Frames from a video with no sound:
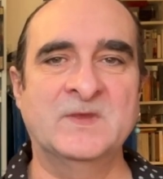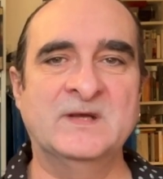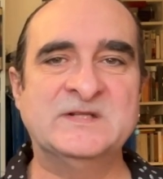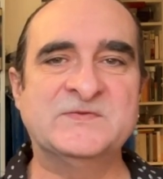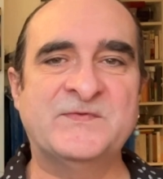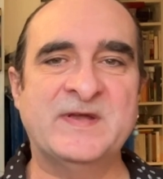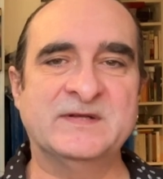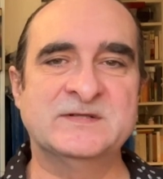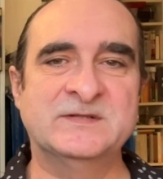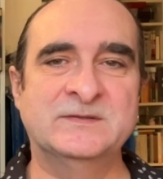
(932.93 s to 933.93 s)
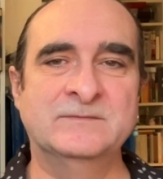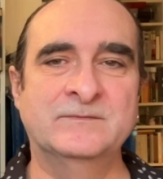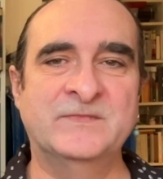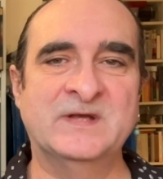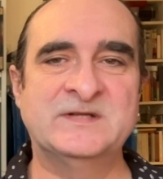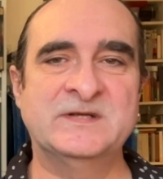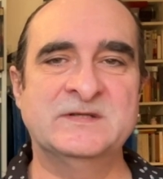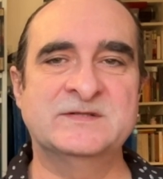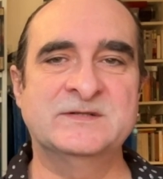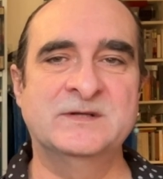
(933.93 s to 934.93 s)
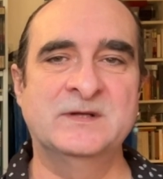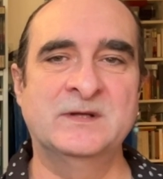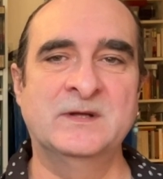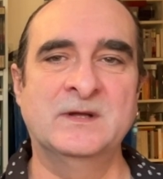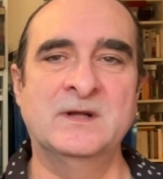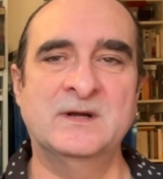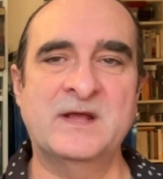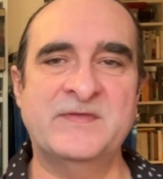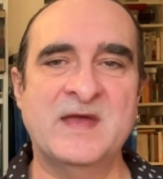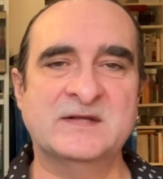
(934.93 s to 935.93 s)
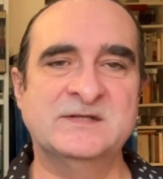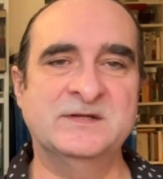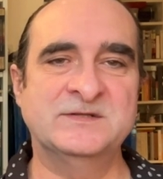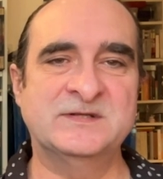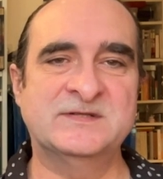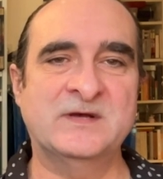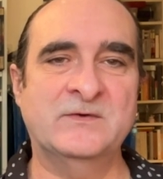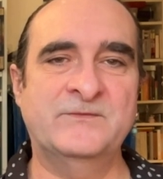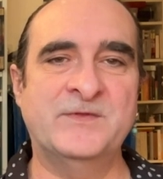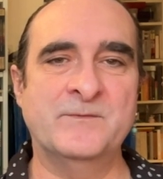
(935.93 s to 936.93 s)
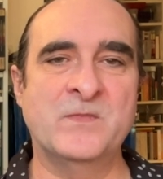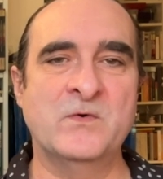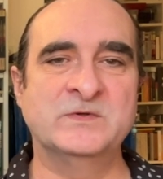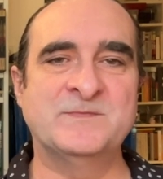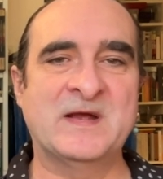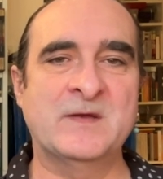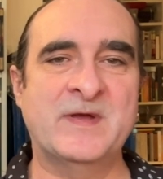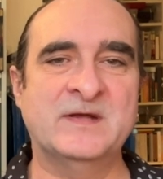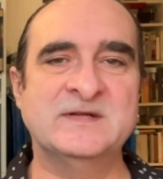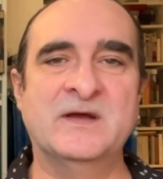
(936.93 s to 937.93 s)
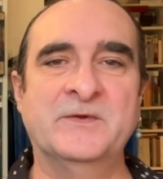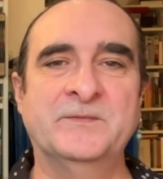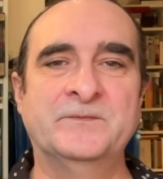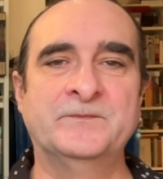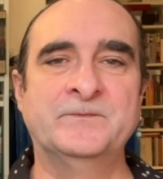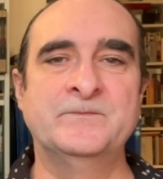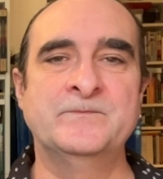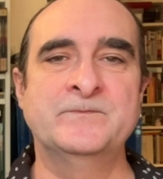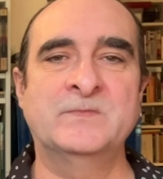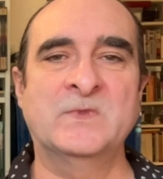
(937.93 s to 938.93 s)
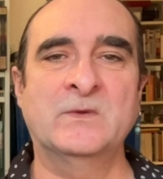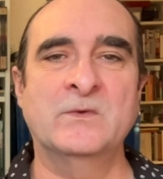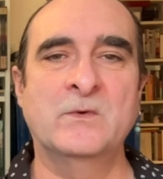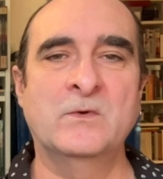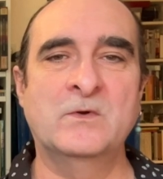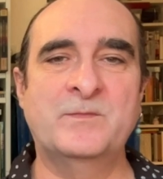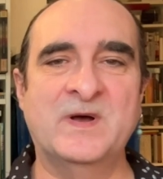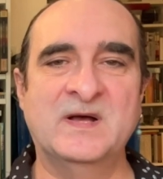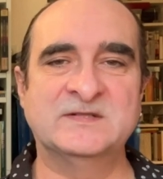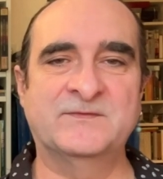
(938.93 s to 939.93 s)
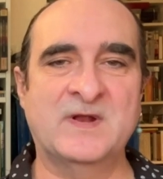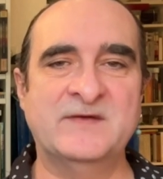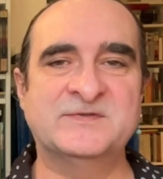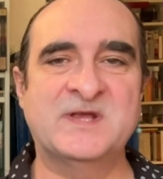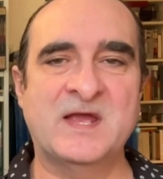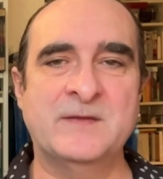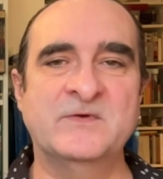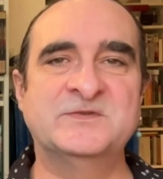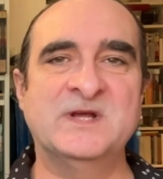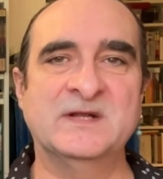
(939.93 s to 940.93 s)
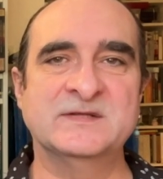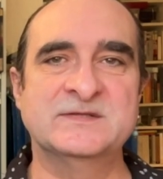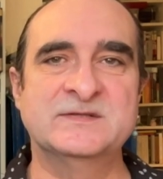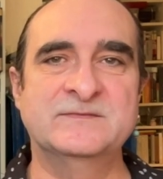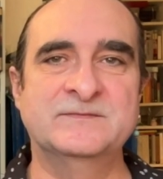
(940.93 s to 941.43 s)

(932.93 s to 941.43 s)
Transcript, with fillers: It is fate, that is, like the accident itself that mows Maccabea down, all part of life's game of chance.